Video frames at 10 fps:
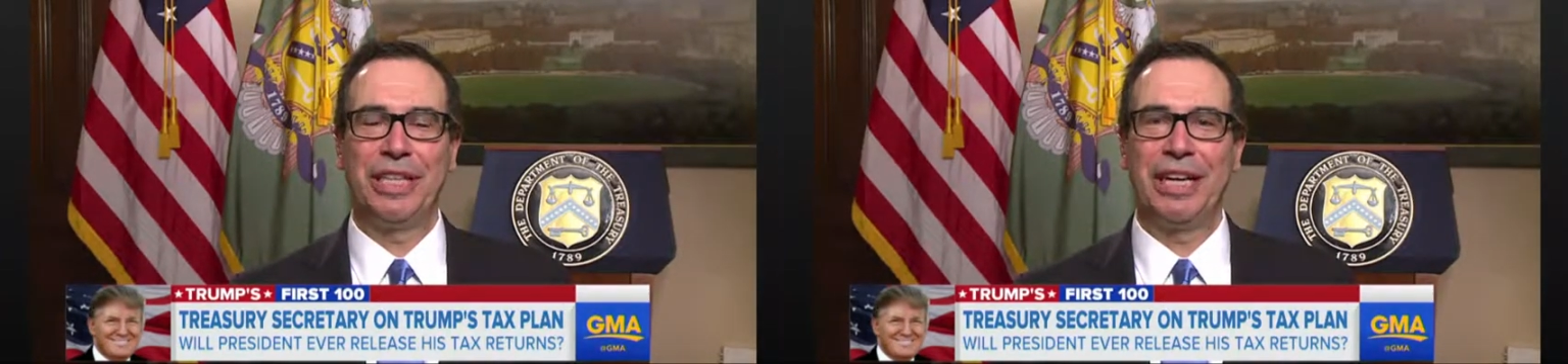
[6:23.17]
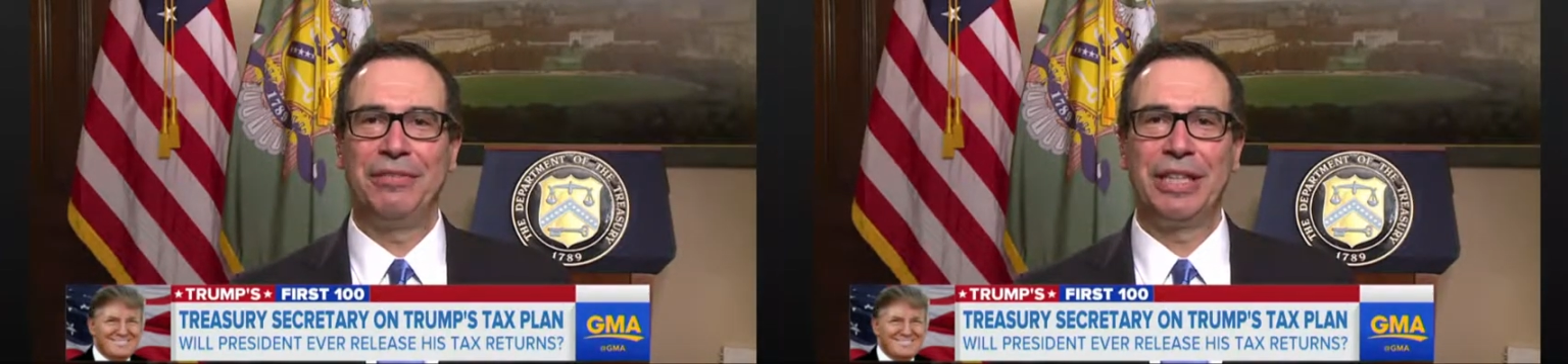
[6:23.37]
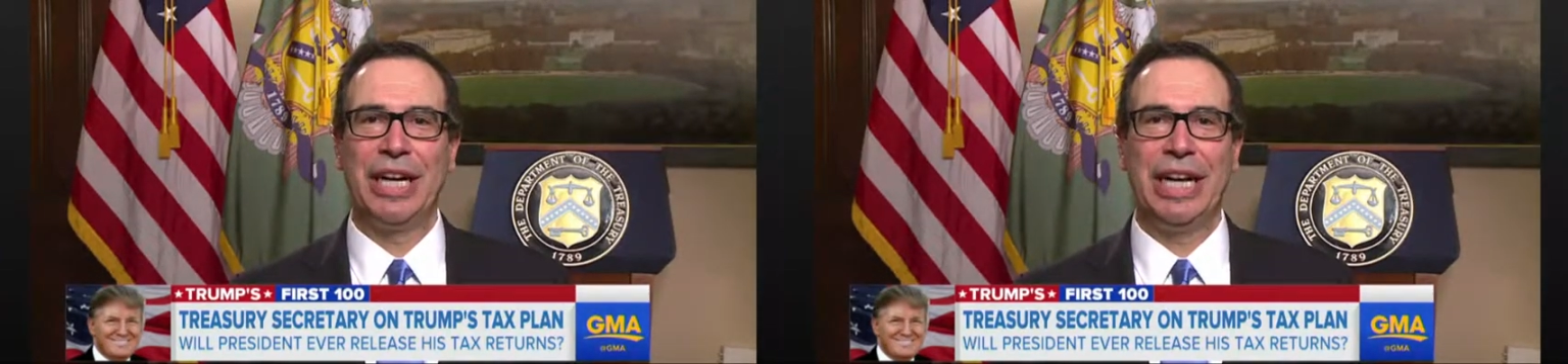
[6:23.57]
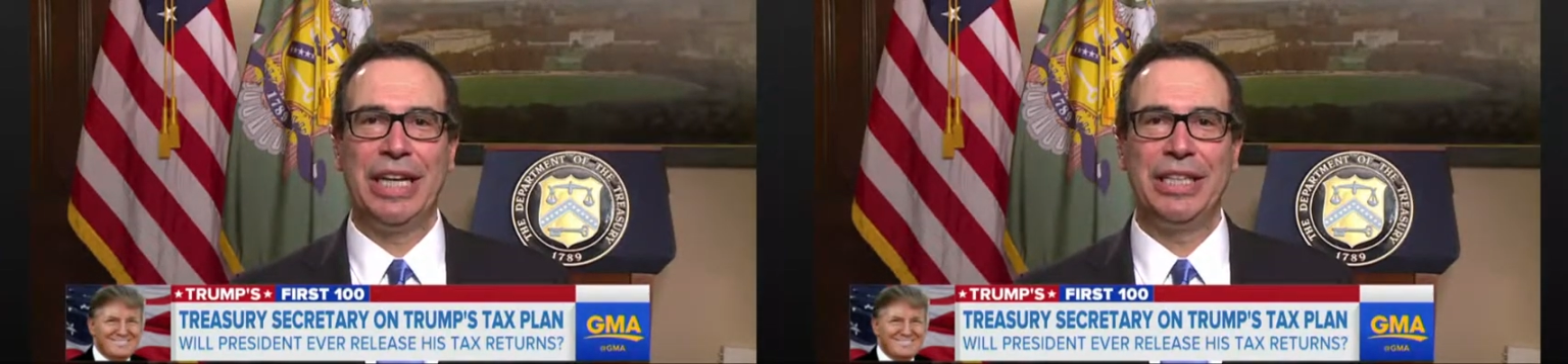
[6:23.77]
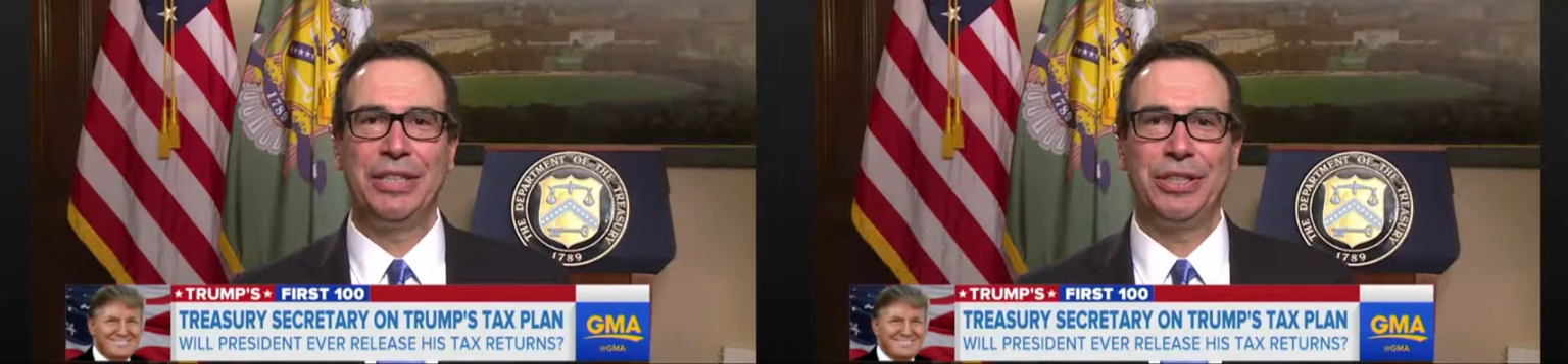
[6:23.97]
having the
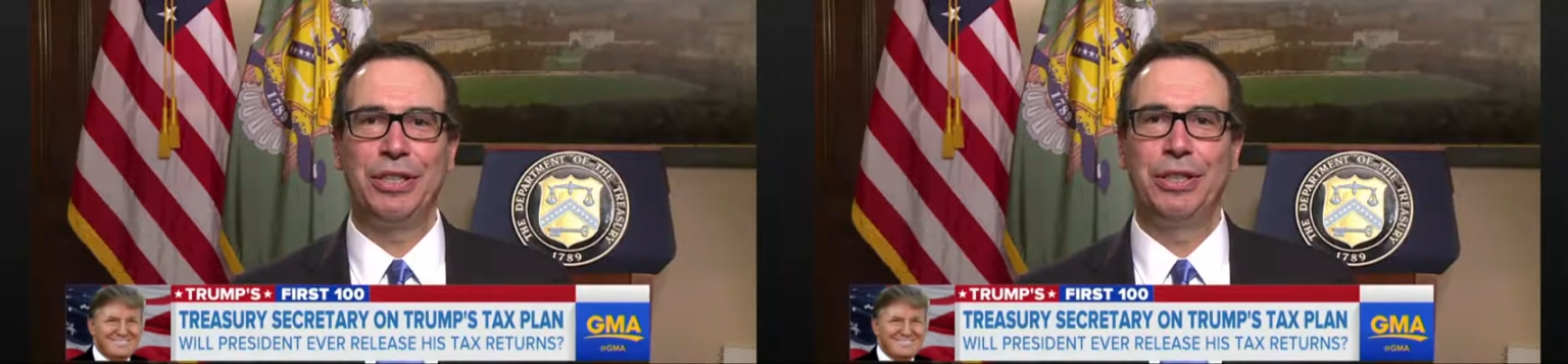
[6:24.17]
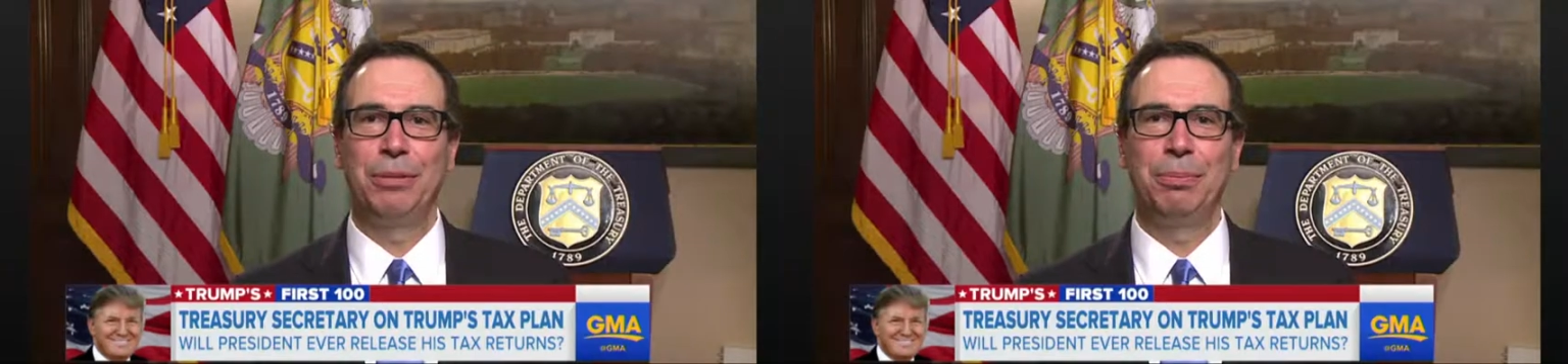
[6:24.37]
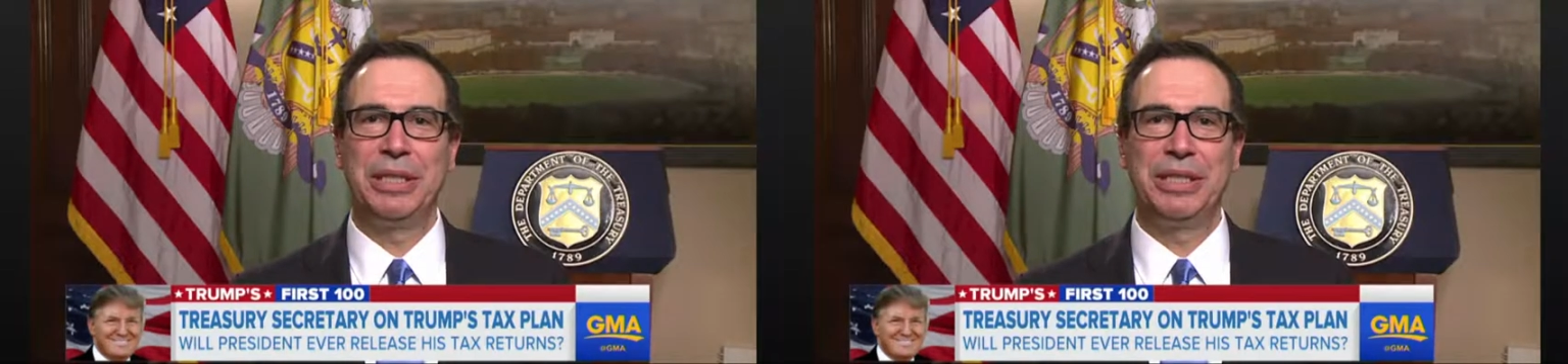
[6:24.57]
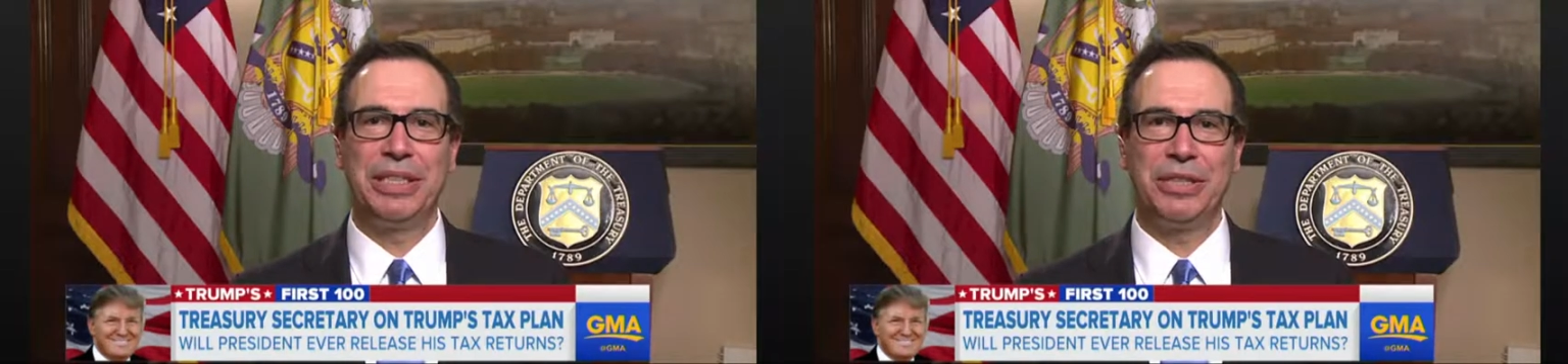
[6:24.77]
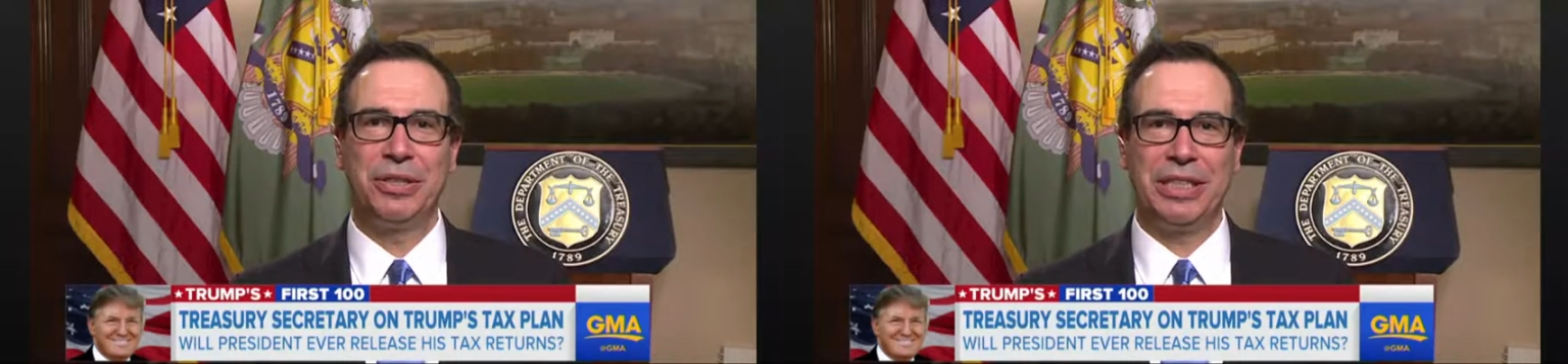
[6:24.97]
highest
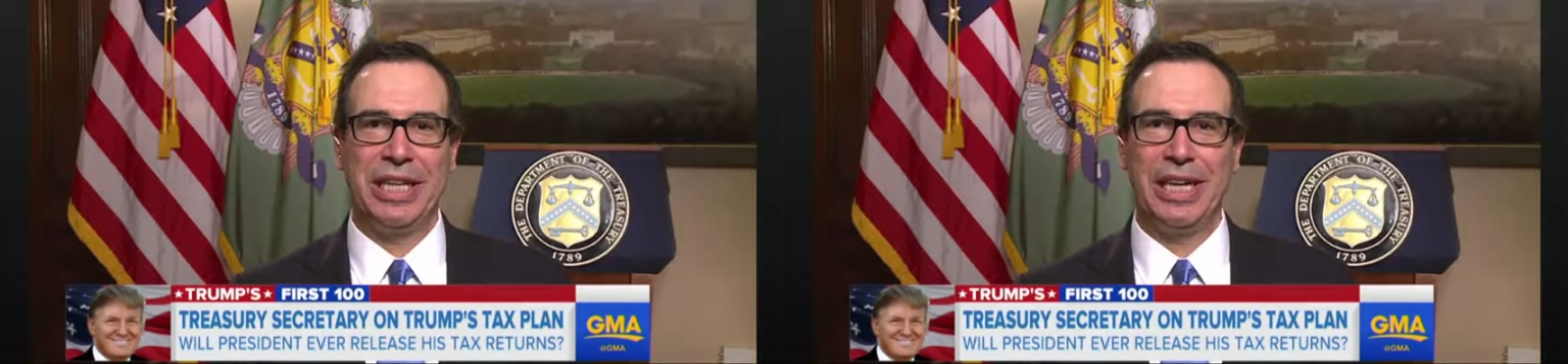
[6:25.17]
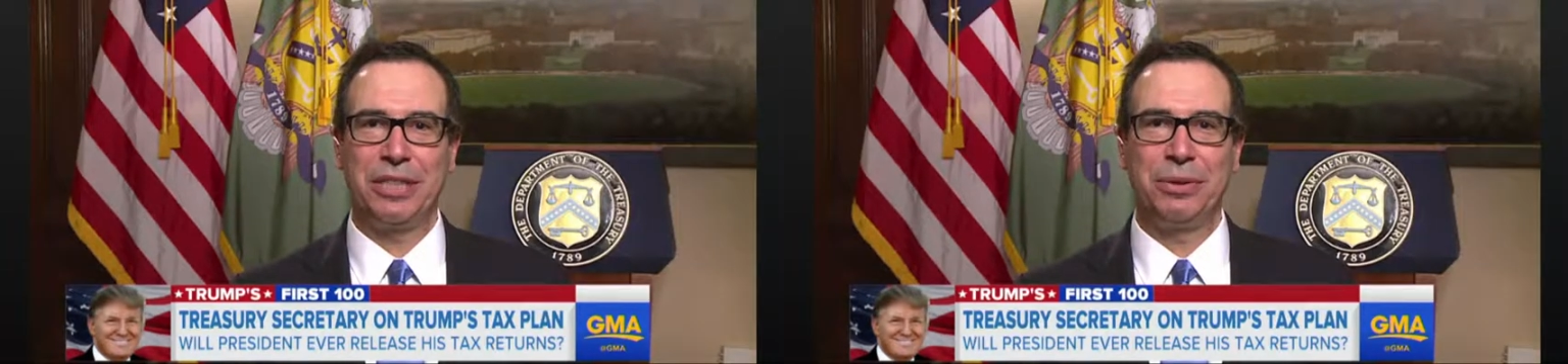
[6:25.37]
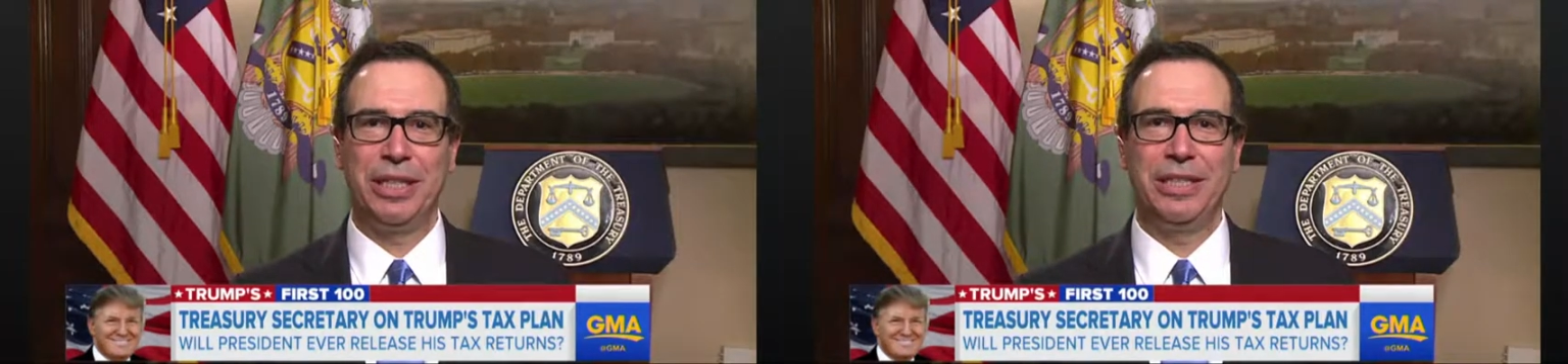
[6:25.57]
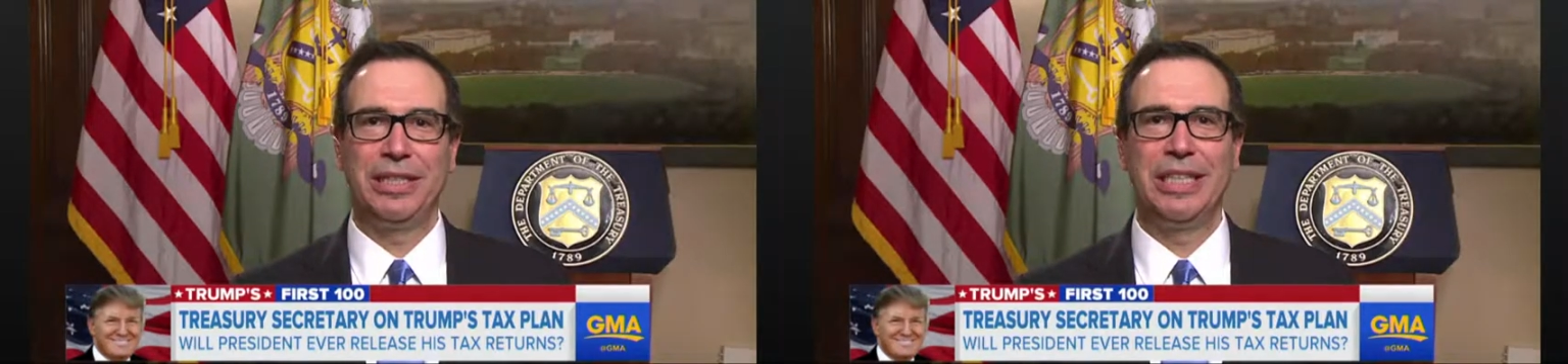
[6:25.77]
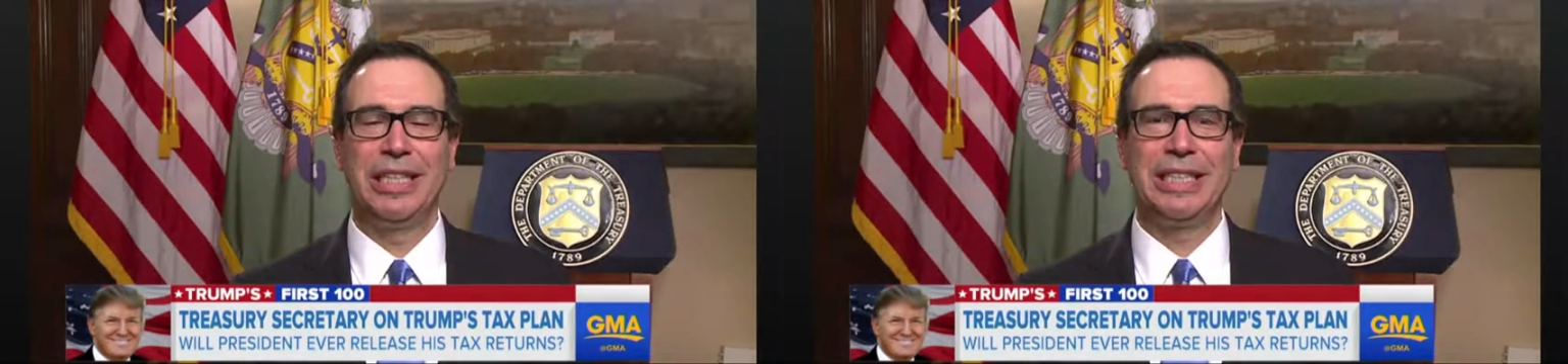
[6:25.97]
business tax rates,